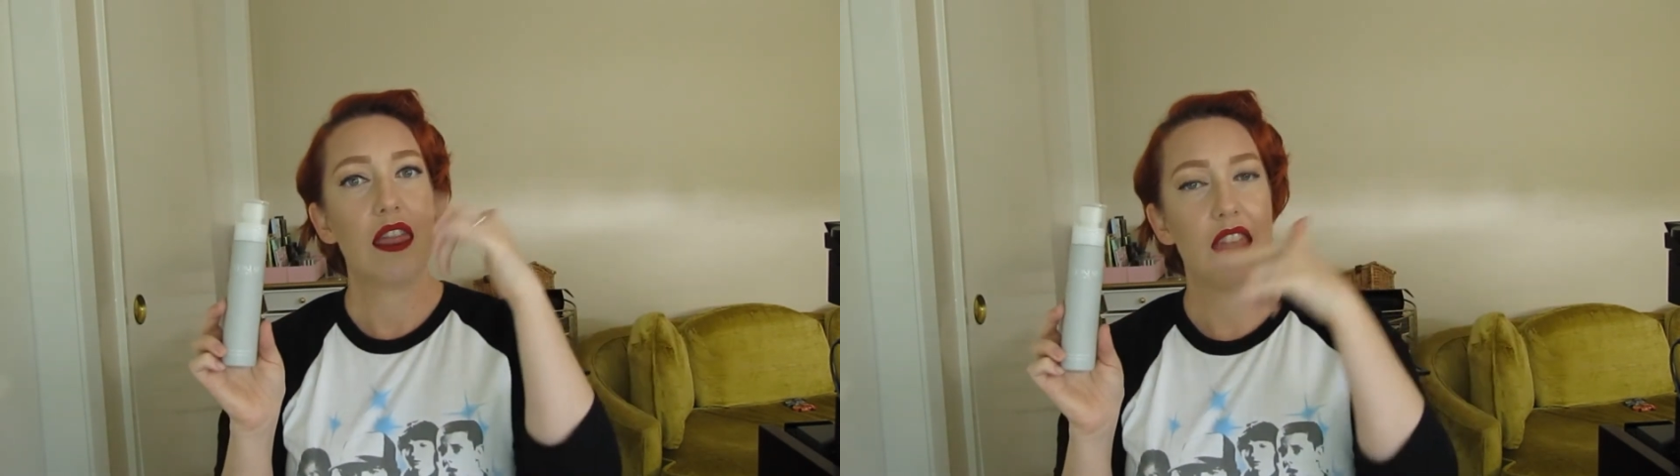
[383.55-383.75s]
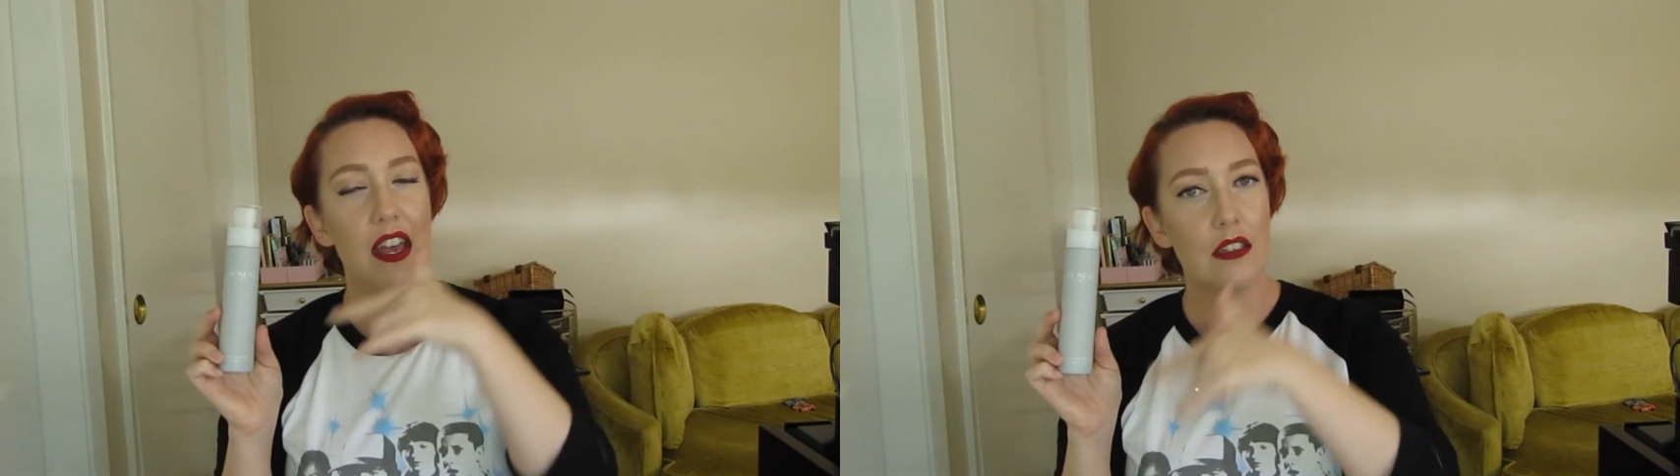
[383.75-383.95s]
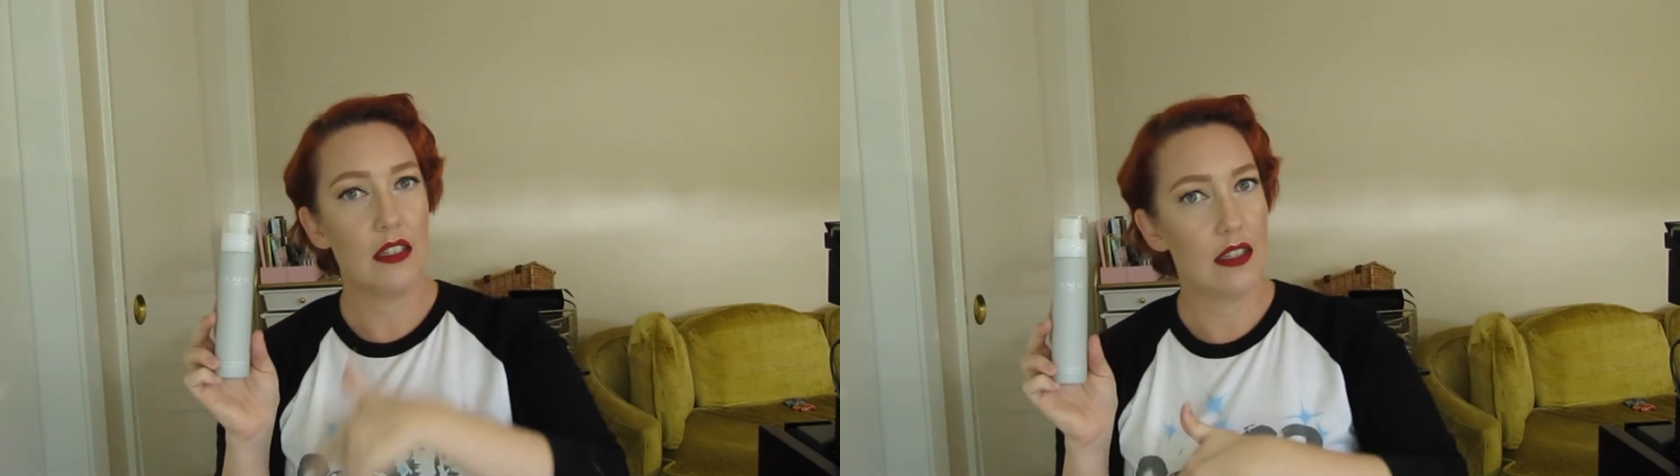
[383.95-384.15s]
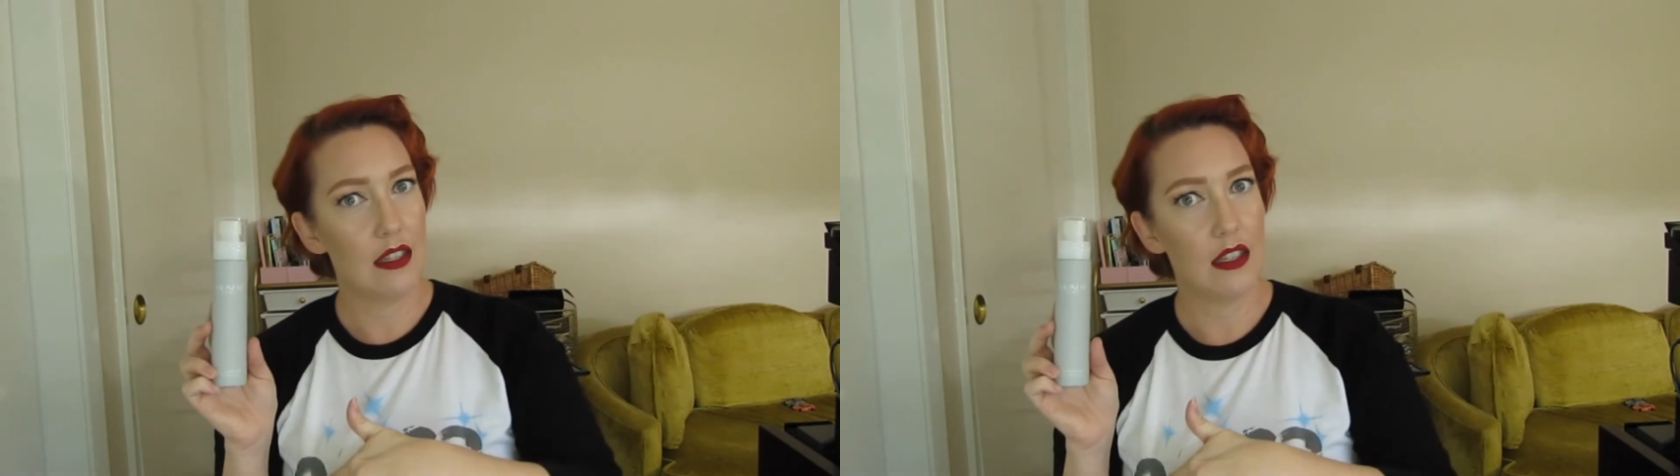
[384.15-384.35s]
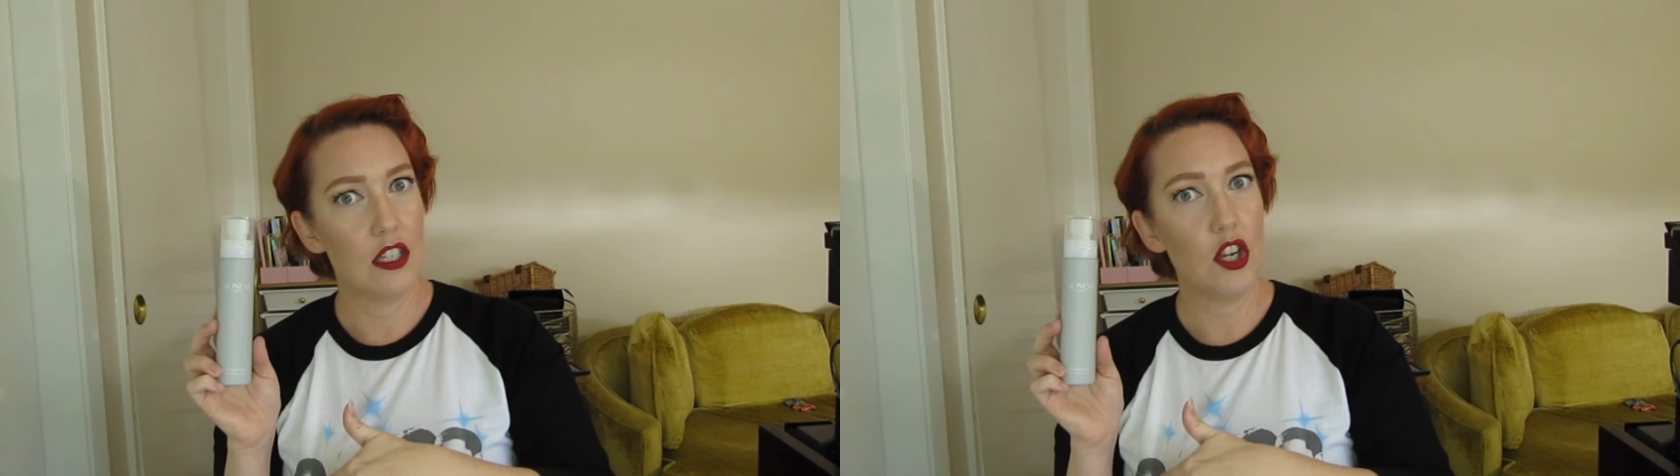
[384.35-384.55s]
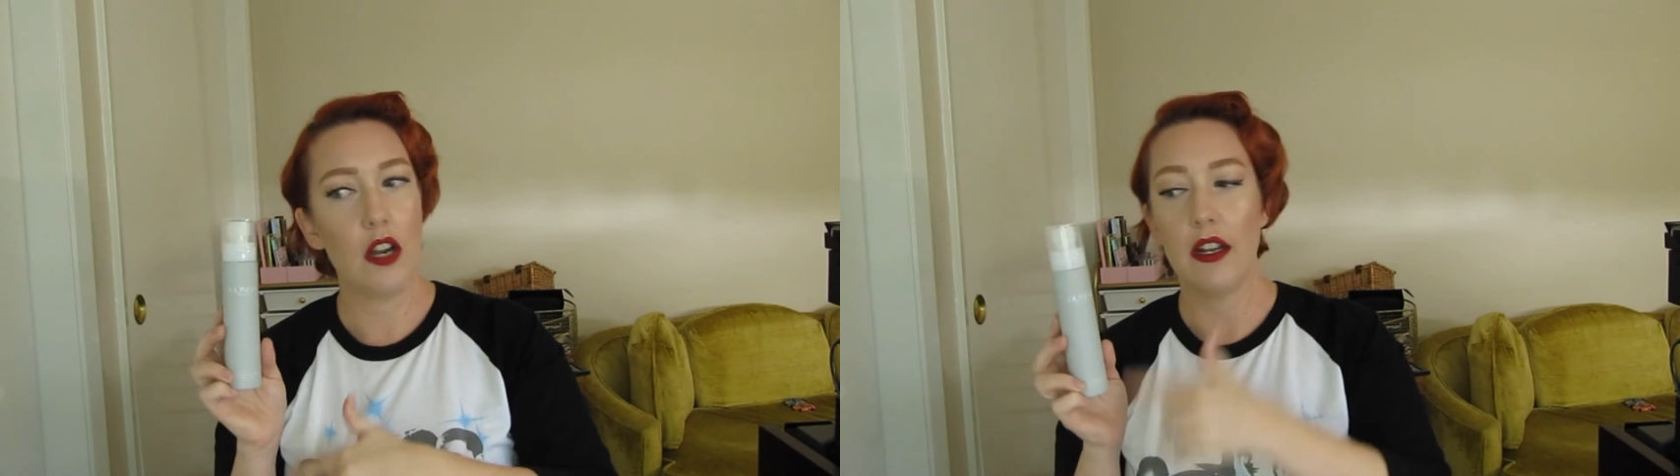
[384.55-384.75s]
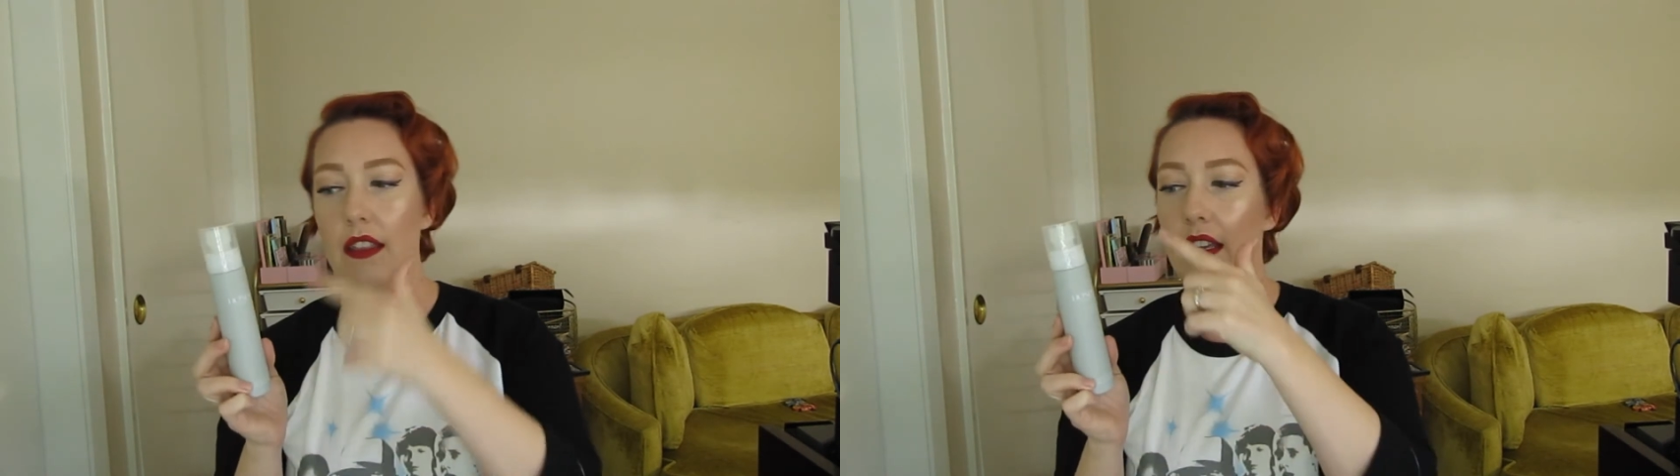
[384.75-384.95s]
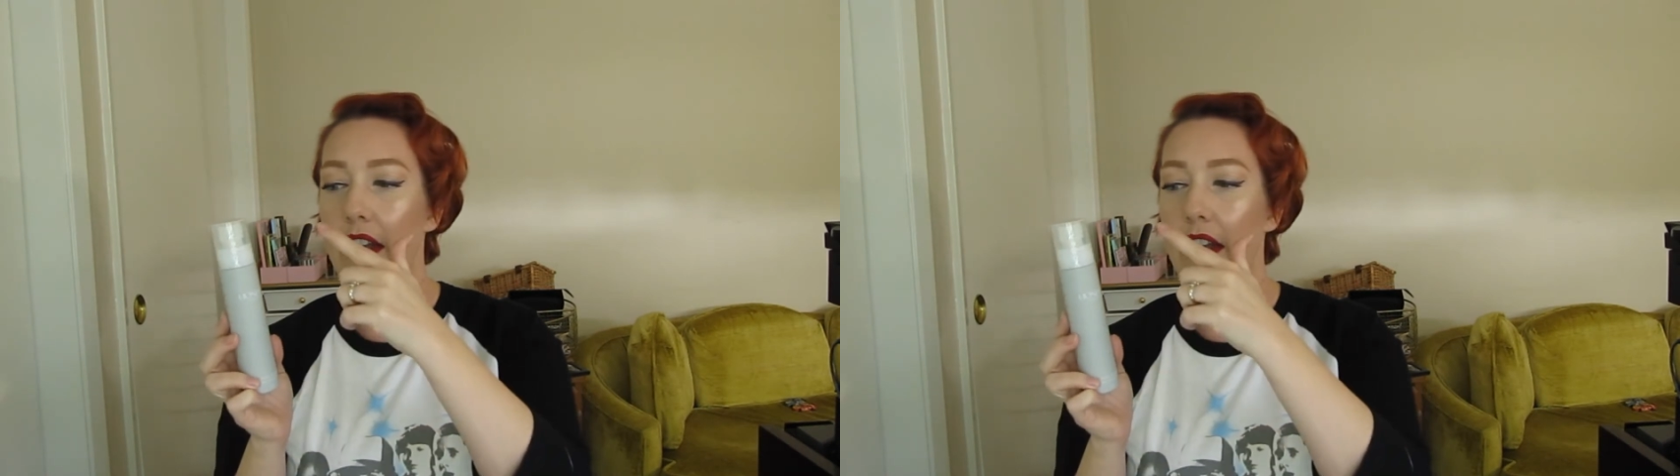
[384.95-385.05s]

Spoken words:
that the Target that